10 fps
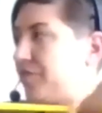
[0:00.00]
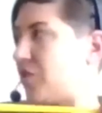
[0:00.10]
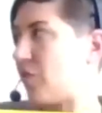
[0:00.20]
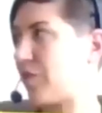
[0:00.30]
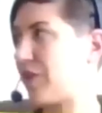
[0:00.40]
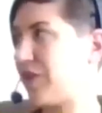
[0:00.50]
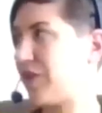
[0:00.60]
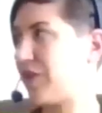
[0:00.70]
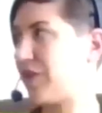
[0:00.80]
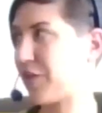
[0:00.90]
Don't worry, you'll
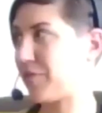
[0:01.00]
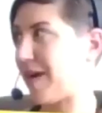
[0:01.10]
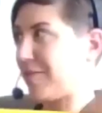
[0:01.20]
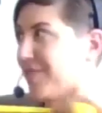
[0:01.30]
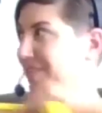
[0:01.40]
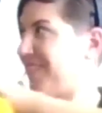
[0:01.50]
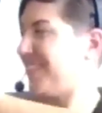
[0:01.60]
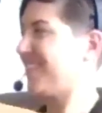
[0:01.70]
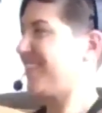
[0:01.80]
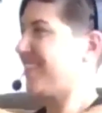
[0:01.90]
get another round.
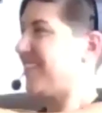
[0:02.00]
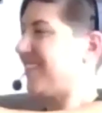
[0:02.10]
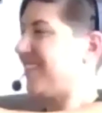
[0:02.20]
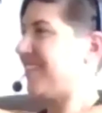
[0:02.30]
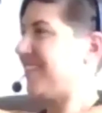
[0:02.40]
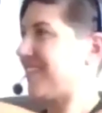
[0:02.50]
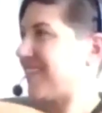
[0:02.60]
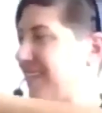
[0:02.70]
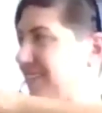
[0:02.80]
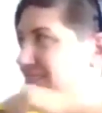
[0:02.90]

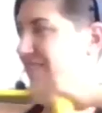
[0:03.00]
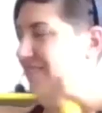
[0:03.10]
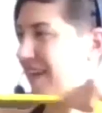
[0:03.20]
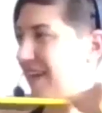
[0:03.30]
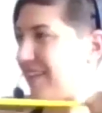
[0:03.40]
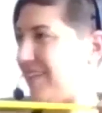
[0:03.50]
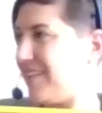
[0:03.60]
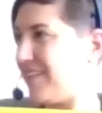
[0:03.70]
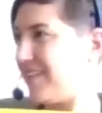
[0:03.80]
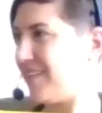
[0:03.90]
Okay, this 10.
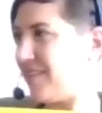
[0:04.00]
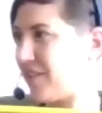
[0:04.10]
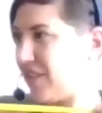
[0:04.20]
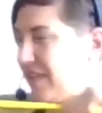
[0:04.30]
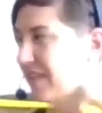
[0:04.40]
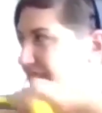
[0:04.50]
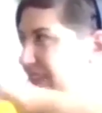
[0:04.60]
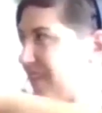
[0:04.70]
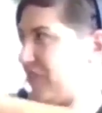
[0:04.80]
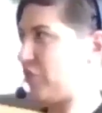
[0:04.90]

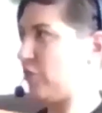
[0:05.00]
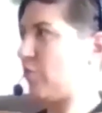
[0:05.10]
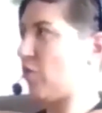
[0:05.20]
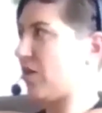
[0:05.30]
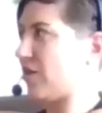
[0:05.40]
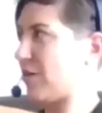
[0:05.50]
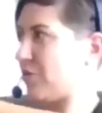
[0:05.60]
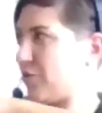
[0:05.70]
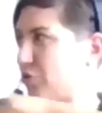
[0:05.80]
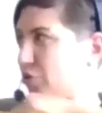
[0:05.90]
Good. 2 more. How
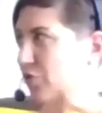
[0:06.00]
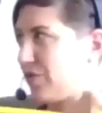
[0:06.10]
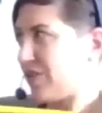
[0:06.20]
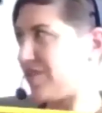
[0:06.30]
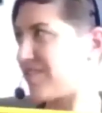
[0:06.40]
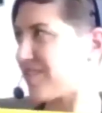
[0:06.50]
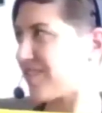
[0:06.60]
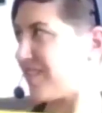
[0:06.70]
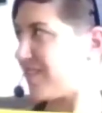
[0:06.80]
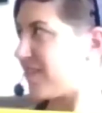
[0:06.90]
are those shoulders?
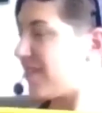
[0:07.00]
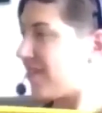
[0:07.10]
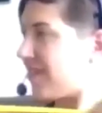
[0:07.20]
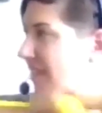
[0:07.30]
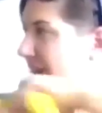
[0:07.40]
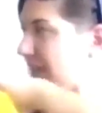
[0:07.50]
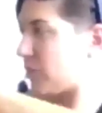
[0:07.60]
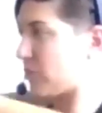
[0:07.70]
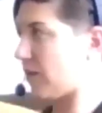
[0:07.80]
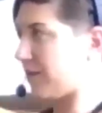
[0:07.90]

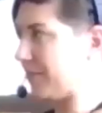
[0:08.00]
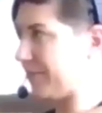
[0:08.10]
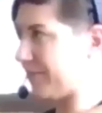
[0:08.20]
Last one.